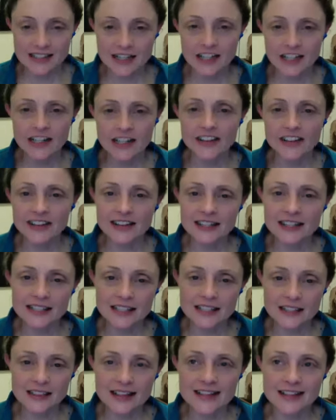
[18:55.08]
And I think that's
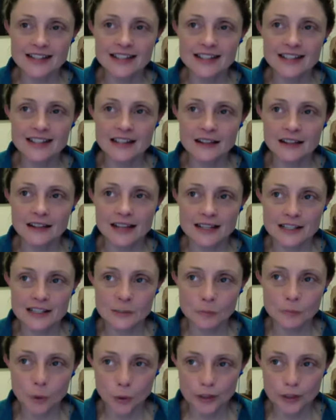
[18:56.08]
the, that's the that's the
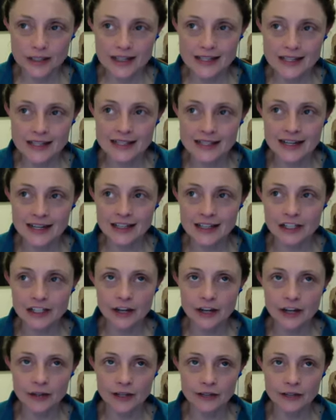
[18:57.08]
point, isn't it? You
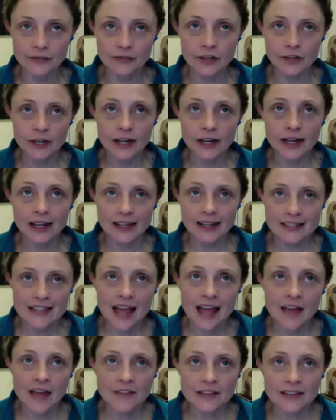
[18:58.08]
know, if it's
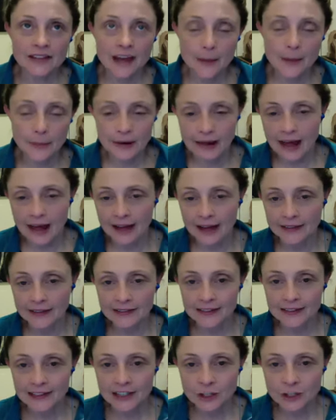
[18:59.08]
having that
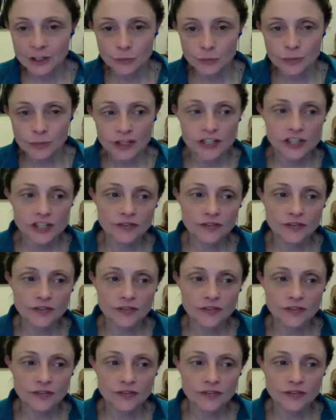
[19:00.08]
plan, because if